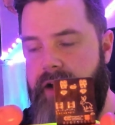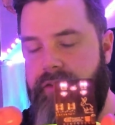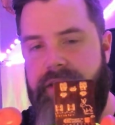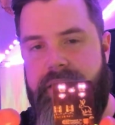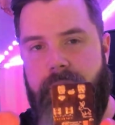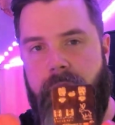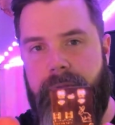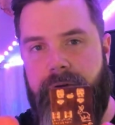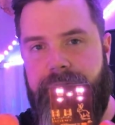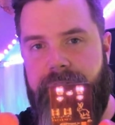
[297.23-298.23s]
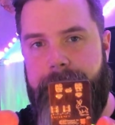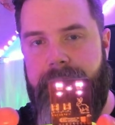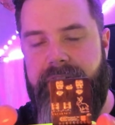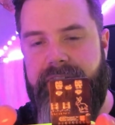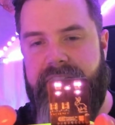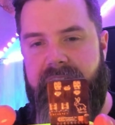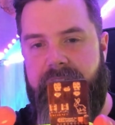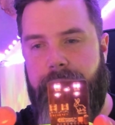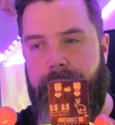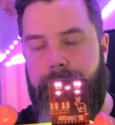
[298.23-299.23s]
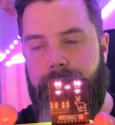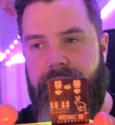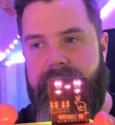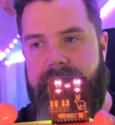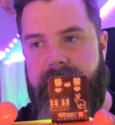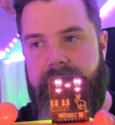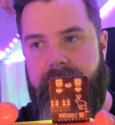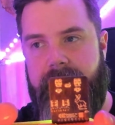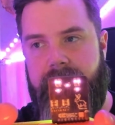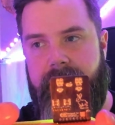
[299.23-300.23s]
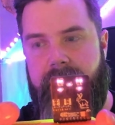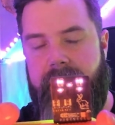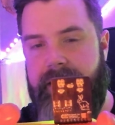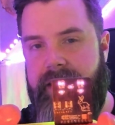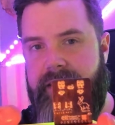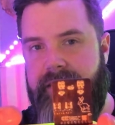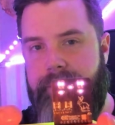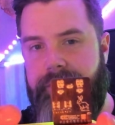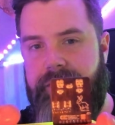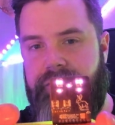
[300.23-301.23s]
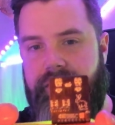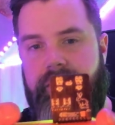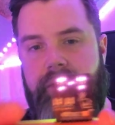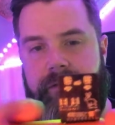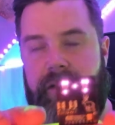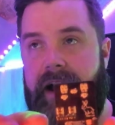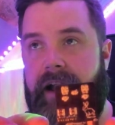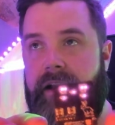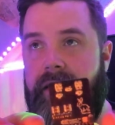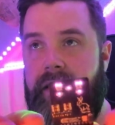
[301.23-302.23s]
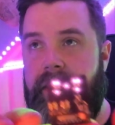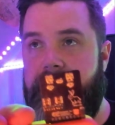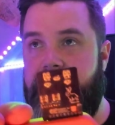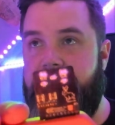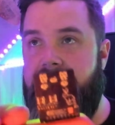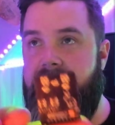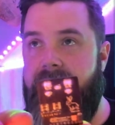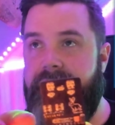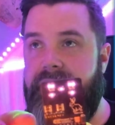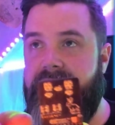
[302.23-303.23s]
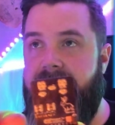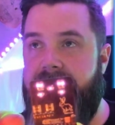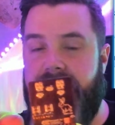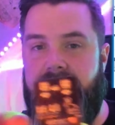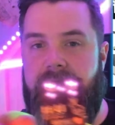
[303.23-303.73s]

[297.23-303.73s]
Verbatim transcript: normal flipper's got three LEDs, I'm pretty sure, for IR. This guy obviously has a lot